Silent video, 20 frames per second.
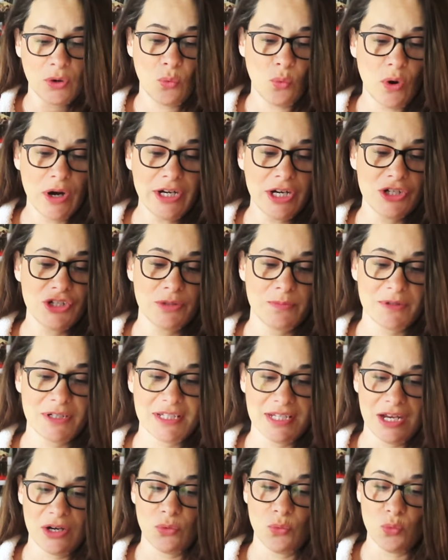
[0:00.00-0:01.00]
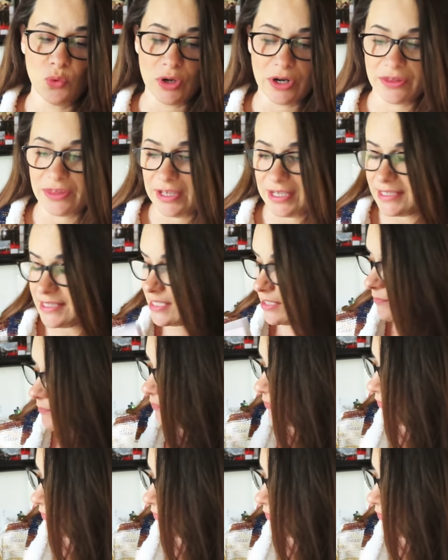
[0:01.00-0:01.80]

100% worth it.